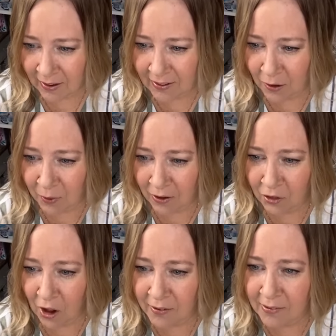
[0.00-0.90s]
I know we have
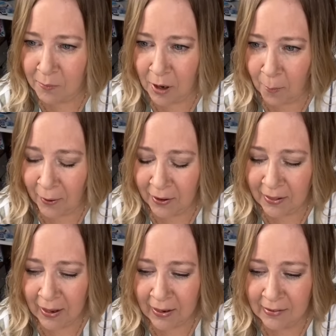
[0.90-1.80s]
lots that pop on
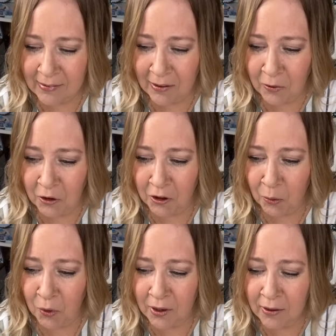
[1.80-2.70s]
late, so you're going
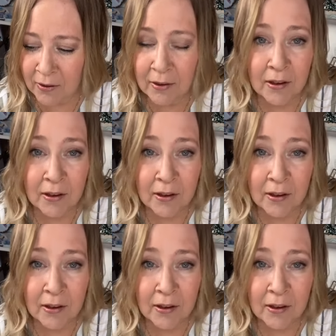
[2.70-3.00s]
to want to